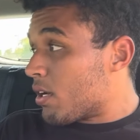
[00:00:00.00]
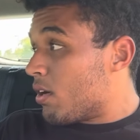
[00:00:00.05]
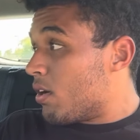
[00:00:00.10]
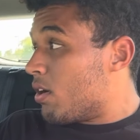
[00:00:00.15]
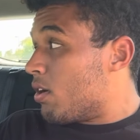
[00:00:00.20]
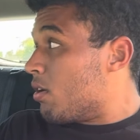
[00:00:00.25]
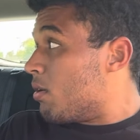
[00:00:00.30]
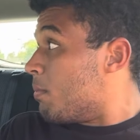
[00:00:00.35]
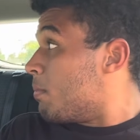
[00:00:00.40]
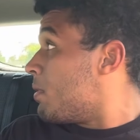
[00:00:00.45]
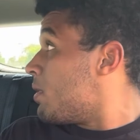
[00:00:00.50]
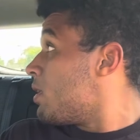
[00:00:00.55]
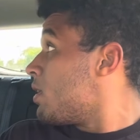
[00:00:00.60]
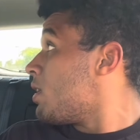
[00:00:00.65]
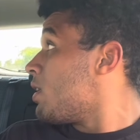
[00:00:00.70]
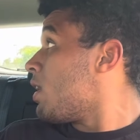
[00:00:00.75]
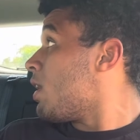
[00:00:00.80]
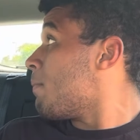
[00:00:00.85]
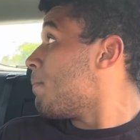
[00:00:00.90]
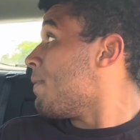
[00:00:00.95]
home.
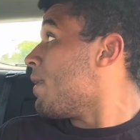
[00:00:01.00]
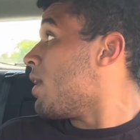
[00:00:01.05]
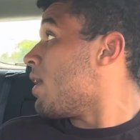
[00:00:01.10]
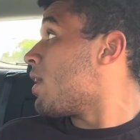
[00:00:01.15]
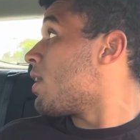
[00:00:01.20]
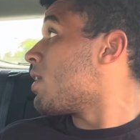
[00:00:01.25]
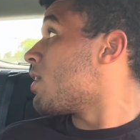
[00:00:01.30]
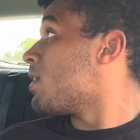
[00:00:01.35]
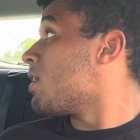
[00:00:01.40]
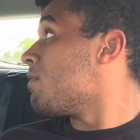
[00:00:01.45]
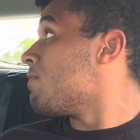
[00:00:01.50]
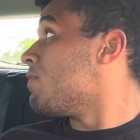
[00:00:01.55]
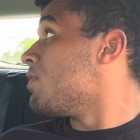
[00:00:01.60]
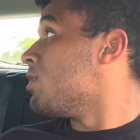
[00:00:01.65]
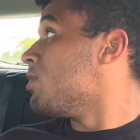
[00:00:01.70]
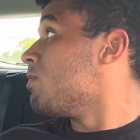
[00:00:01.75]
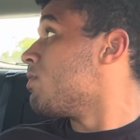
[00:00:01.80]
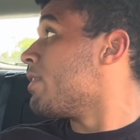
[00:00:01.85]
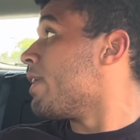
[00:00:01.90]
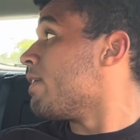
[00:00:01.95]
I about had enough of
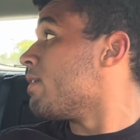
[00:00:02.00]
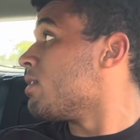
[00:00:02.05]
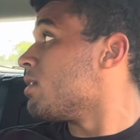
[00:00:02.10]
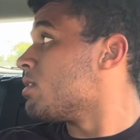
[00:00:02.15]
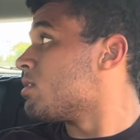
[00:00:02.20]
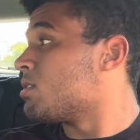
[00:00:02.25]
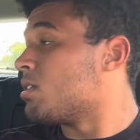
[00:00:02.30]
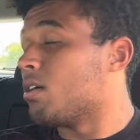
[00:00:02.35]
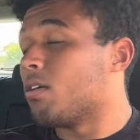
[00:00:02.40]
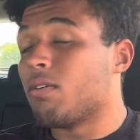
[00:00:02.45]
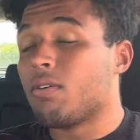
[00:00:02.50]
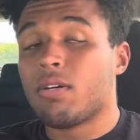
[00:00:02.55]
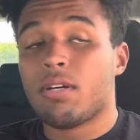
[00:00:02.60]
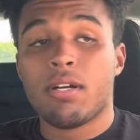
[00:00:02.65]
Nutella, so